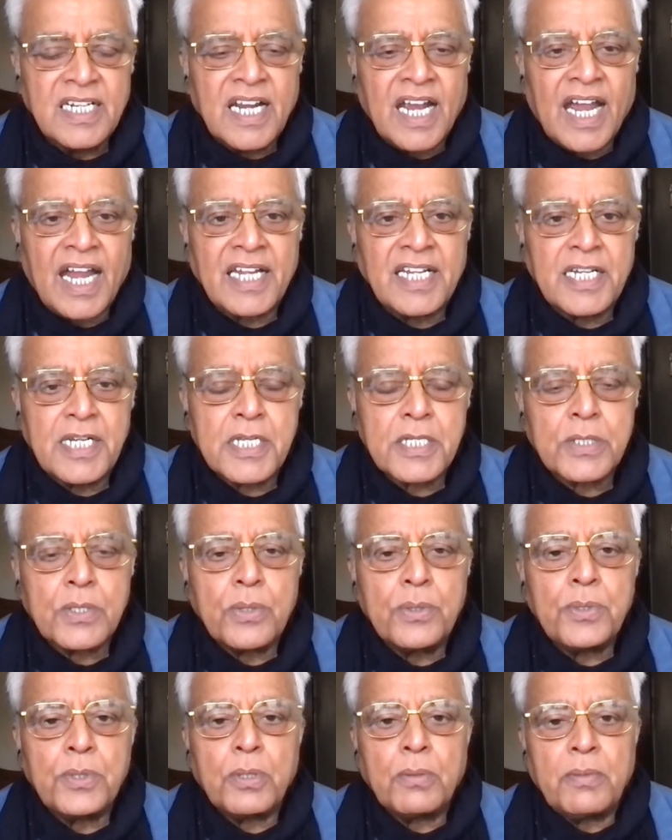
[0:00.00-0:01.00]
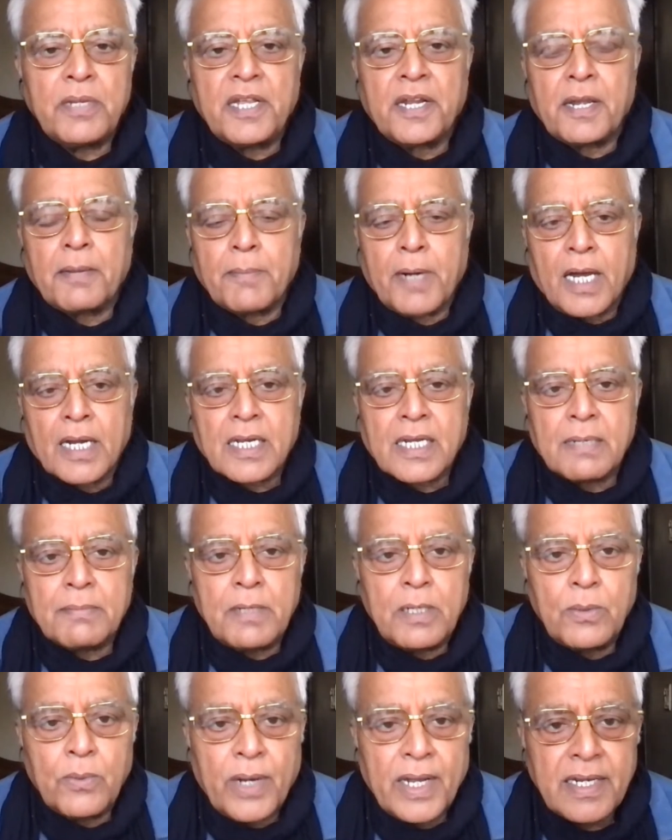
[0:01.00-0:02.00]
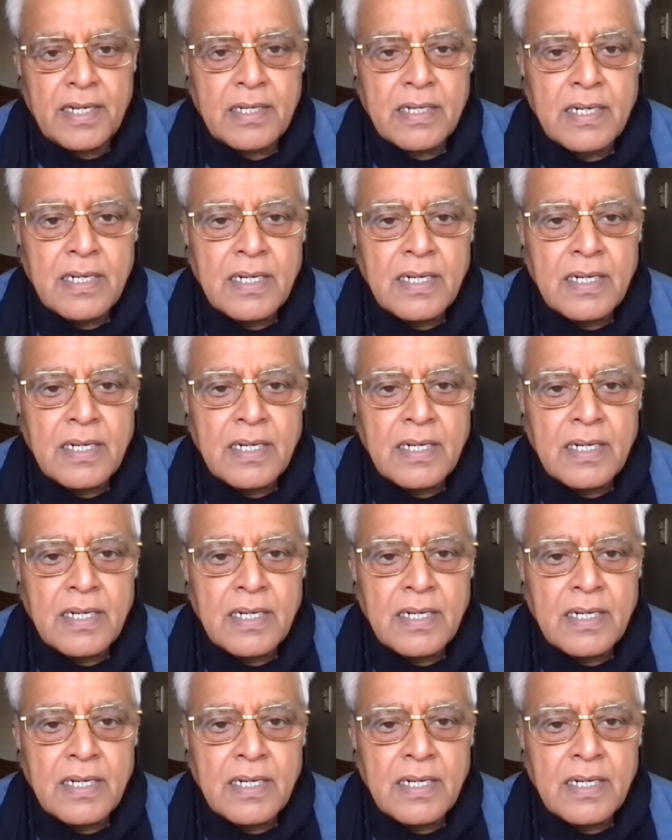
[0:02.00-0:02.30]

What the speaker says: and it is going to be a remarkable one.